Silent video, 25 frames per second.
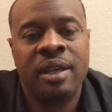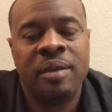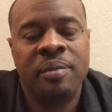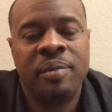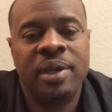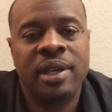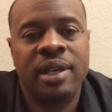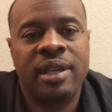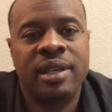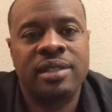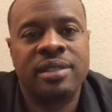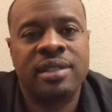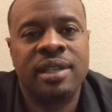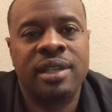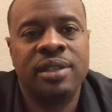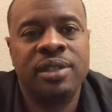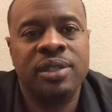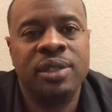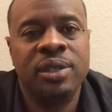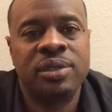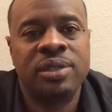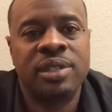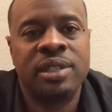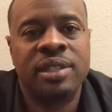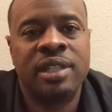because they're
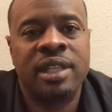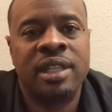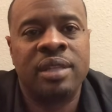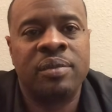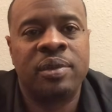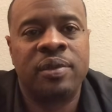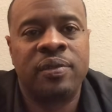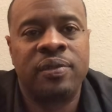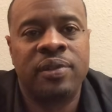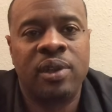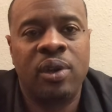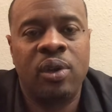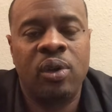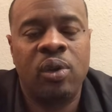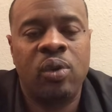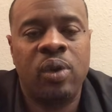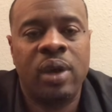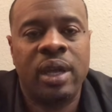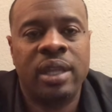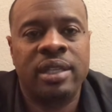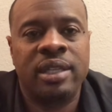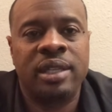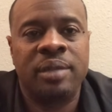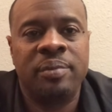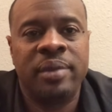used to dealing with low
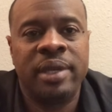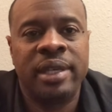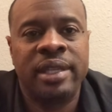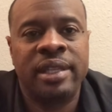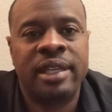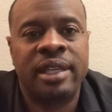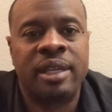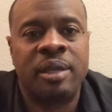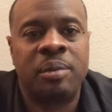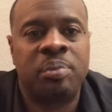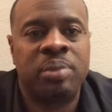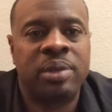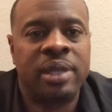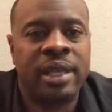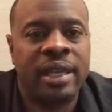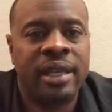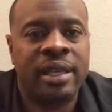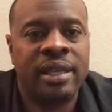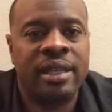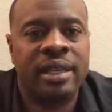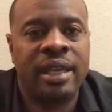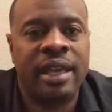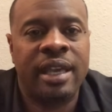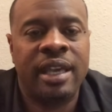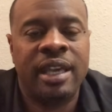quality men that are
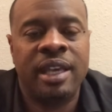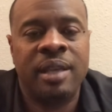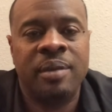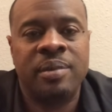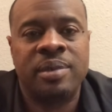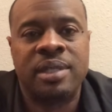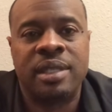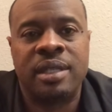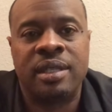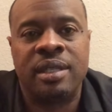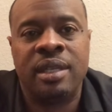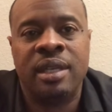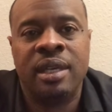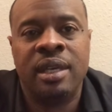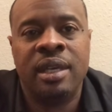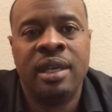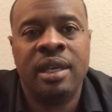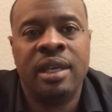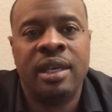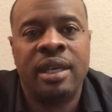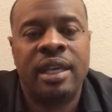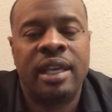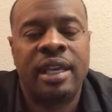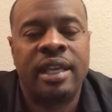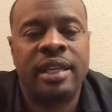playing games
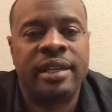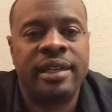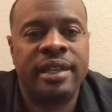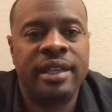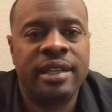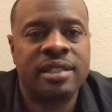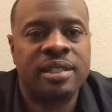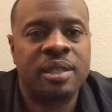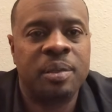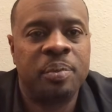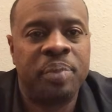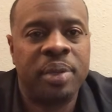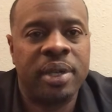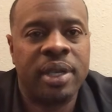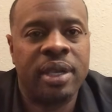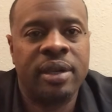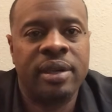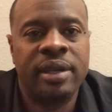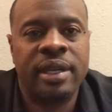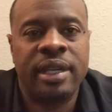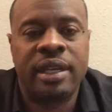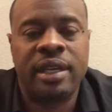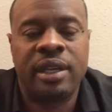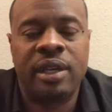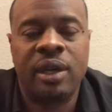and
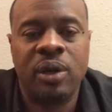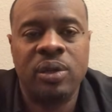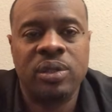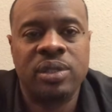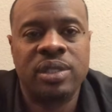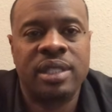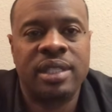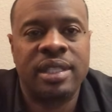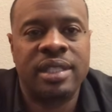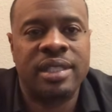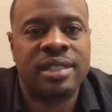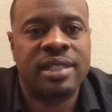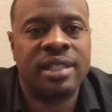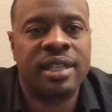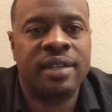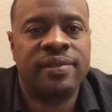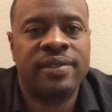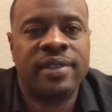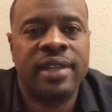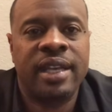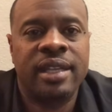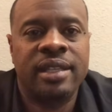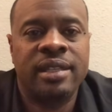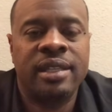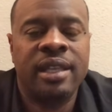disappearing and ghosting and stuff
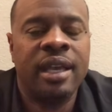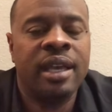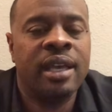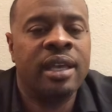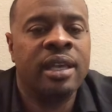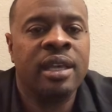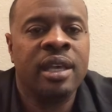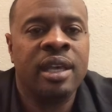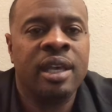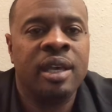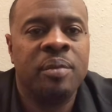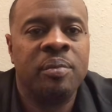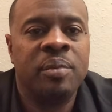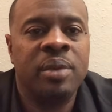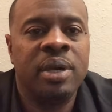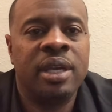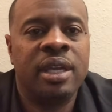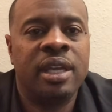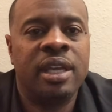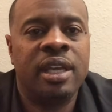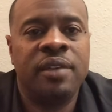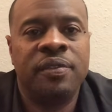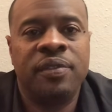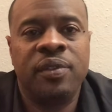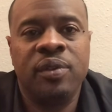like that. But
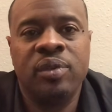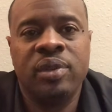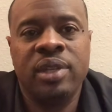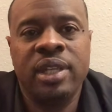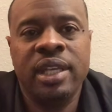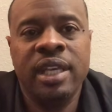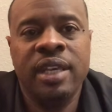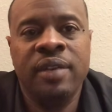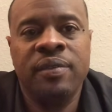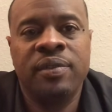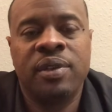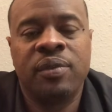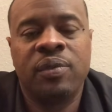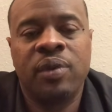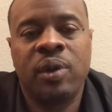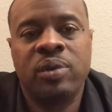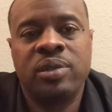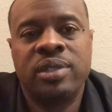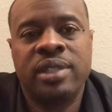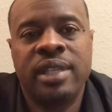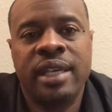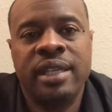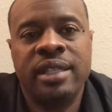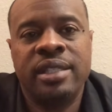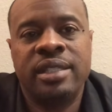if you leave the
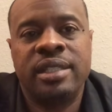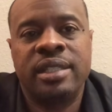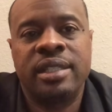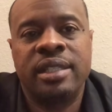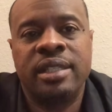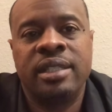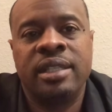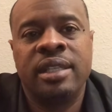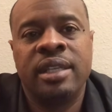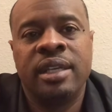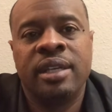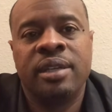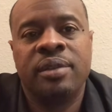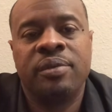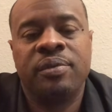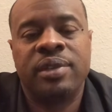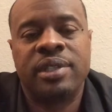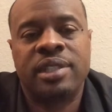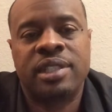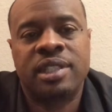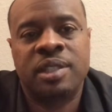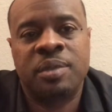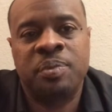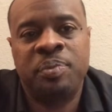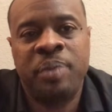rotation
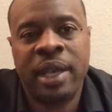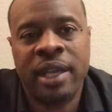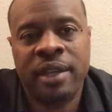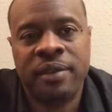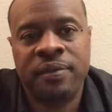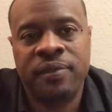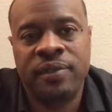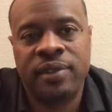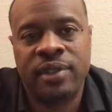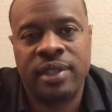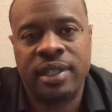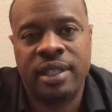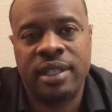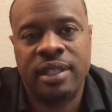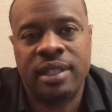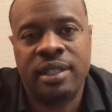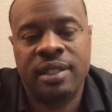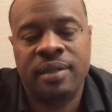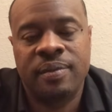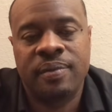respectfully,